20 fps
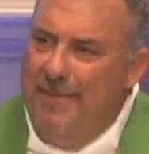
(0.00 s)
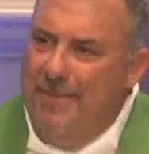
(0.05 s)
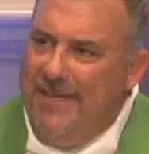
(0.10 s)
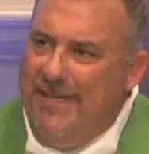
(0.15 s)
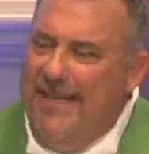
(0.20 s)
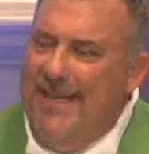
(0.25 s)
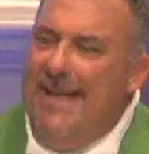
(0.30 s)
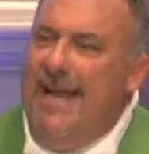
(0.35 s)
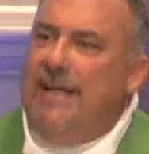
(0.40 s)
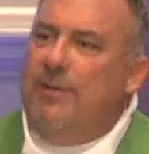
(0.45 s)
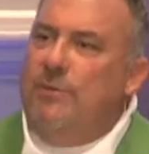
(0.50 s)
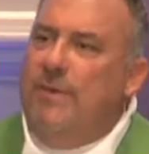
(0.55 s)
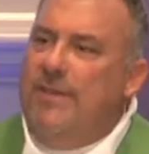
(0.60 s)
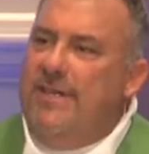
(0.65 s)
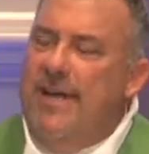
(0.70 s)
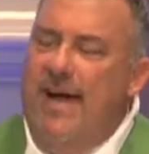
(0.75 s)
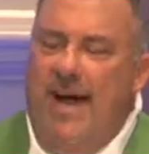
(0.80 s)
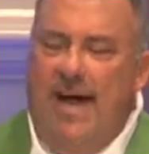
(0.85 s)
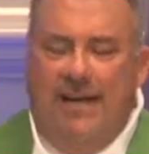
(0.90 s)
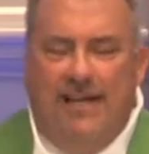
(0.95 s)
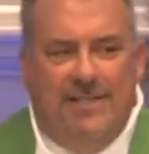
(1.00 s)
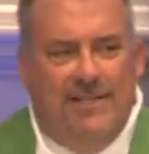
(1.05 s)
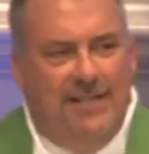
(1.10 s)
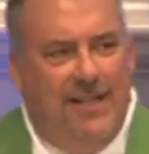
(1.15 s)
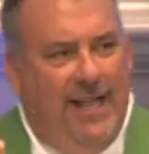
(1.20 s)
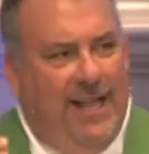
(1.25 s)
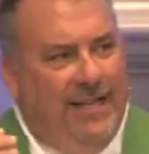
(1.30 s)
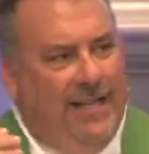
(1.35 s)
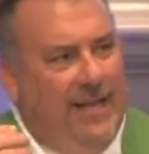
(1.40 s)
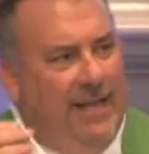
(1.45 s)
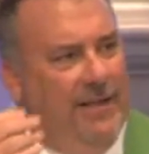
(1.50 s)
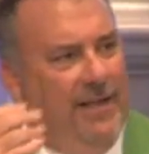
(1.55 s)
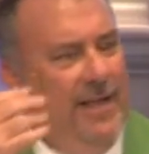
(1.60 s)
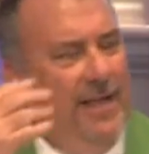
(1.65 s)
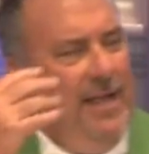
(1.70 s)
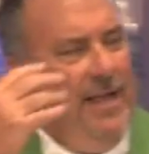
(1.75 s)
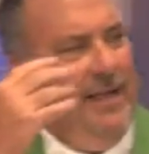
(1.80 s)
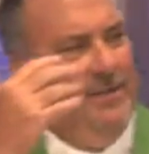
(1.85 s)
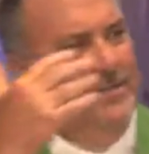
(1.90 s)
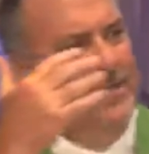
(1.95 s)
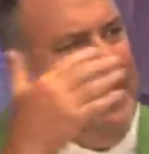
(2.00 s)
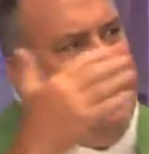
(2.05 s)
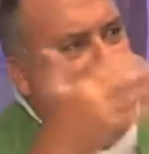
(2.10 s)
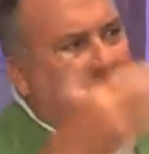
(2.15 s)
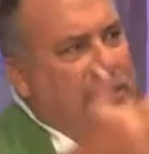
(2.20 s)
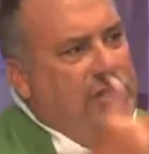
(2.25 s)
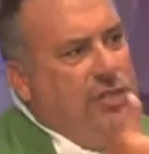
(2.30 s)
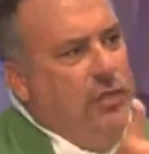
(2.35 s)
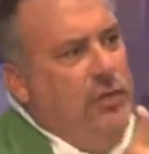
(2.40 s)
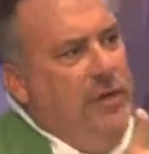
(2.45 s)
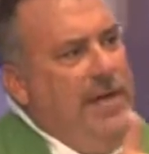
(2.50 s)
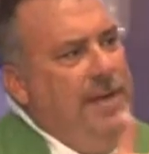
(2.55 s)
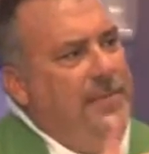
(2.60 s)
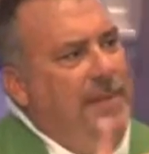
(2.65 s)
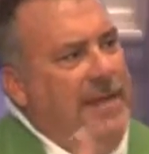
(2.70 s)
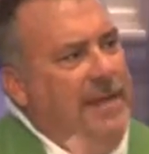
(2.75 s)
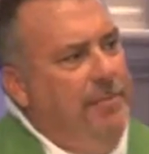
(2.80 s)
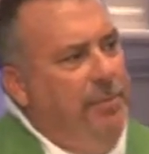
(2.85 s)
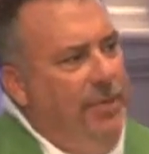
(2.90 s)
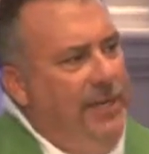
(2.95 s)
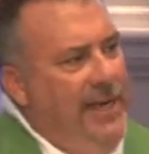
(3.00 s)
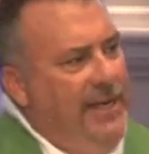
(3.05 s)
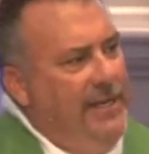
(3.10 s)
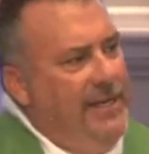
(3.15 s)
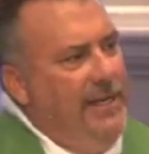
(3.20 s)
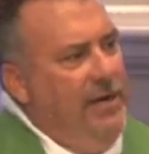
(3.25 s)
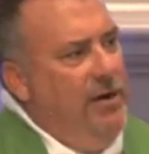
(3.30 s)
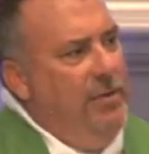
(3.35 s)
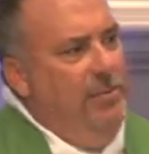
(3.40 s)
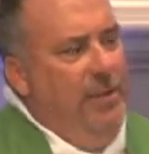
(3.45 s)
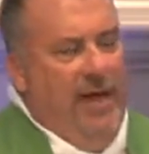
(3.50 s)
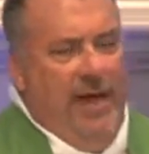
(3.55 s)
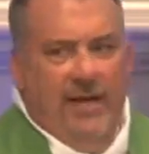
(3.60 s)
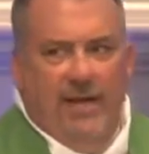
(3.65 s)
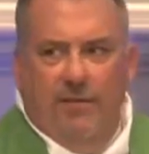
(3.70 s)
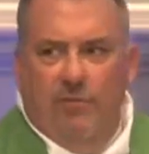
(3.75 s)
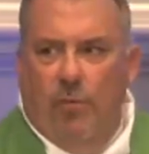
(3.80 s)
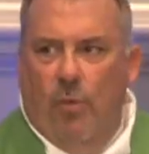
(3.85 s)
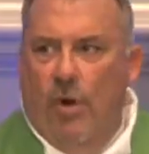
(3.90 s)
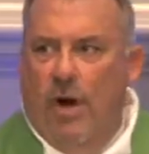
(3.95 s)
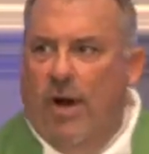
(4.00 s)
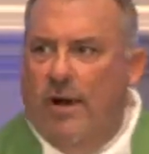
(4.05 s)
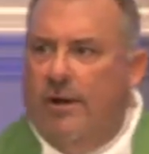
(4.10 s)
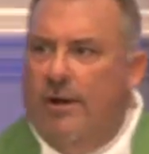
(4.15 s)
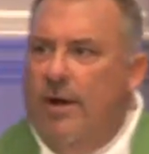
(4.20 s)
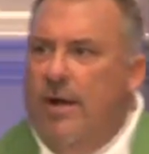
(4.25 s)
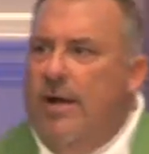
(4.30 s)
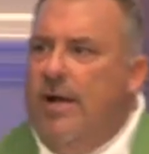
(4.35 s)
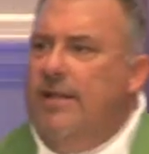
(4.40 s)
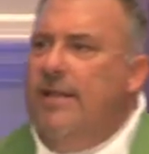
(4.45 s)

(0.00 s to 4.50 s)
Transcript: connect with God, it's like a tree being planted near a body of water,